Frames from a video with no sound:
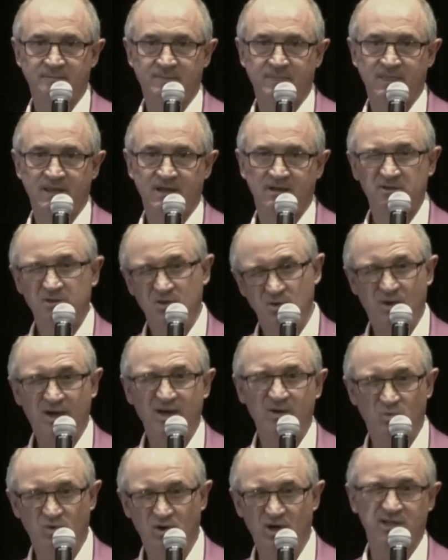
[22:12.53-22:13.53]
Do I
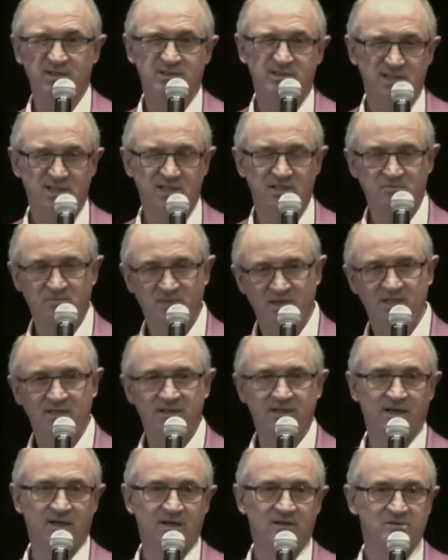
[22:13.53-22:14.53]
want $6
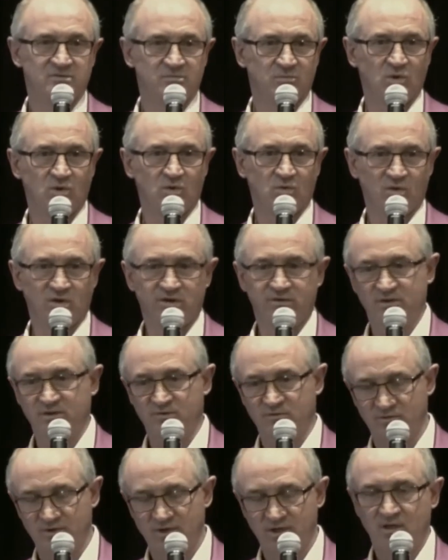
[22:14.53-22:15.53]
million more worth of
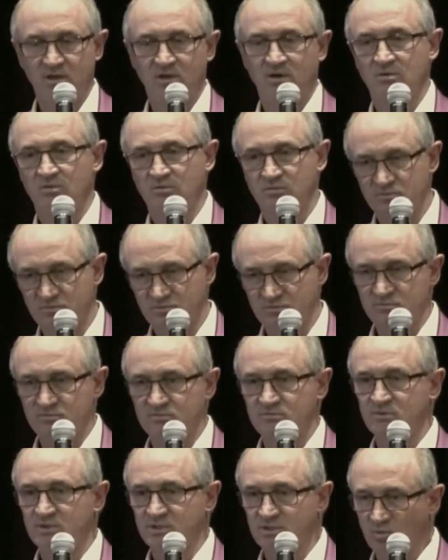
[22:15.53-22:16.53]

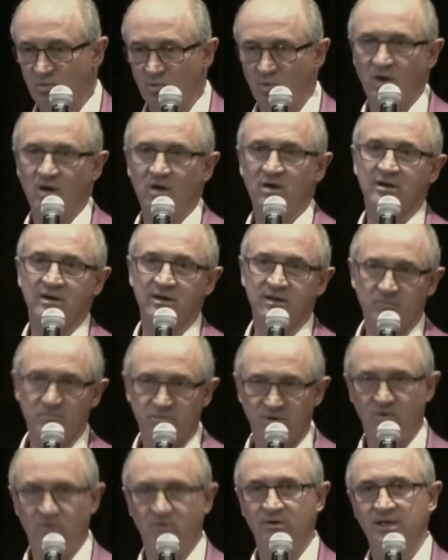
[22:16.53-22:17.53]
work and
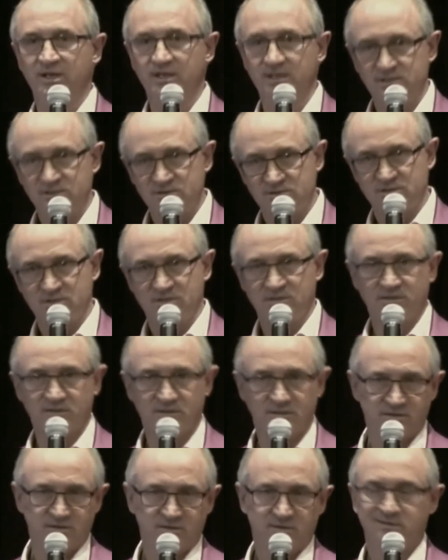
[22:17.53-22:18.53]
employees? And
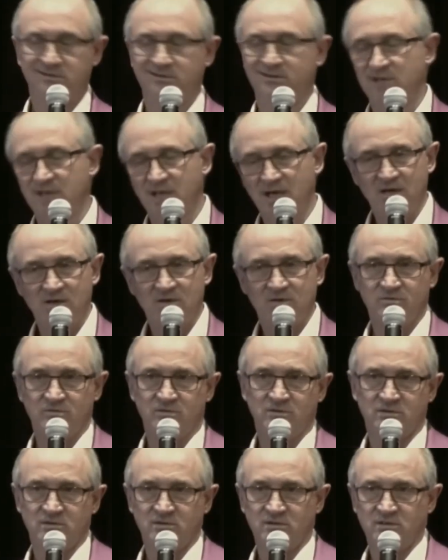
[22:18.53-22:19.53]
no.
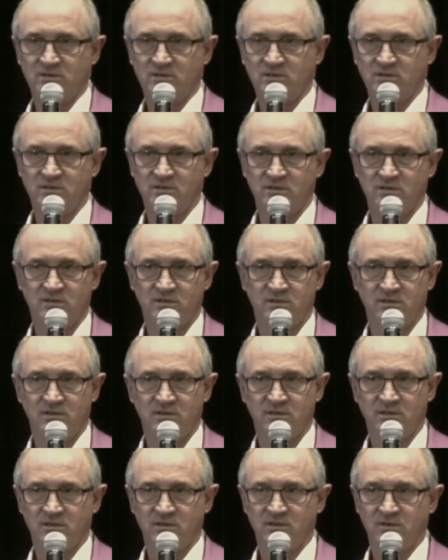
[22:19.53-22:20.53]

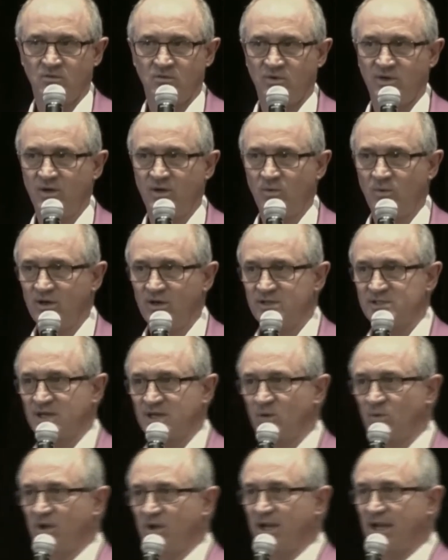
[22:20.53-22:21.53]
What I
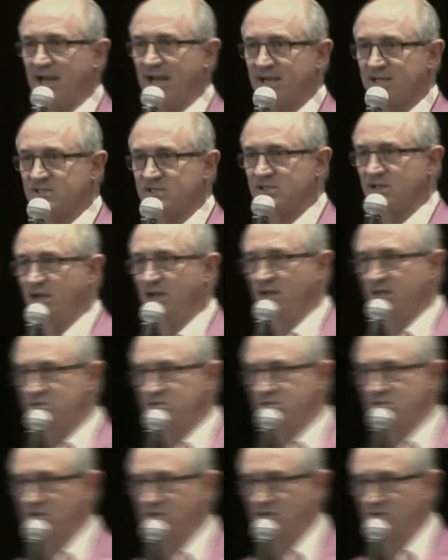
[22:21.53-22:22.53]
want access to
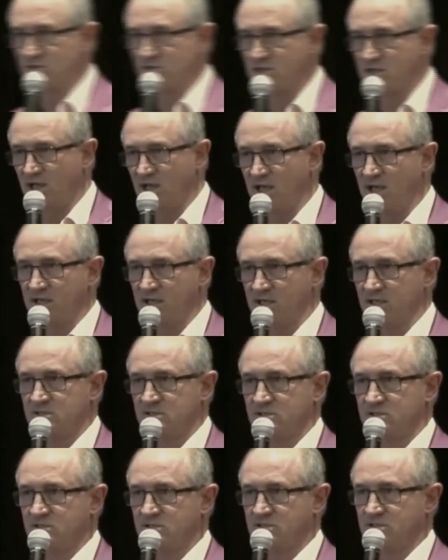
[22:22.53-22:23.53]
those
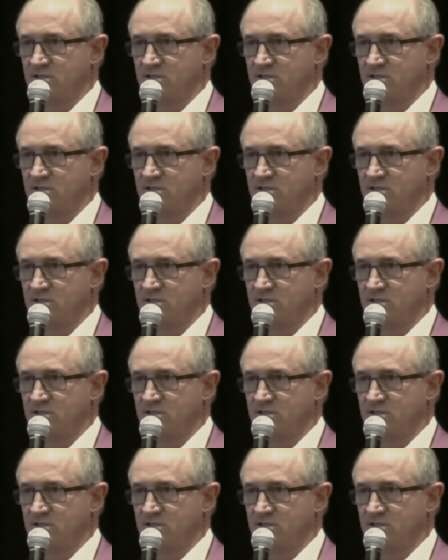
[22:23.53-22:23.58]
clients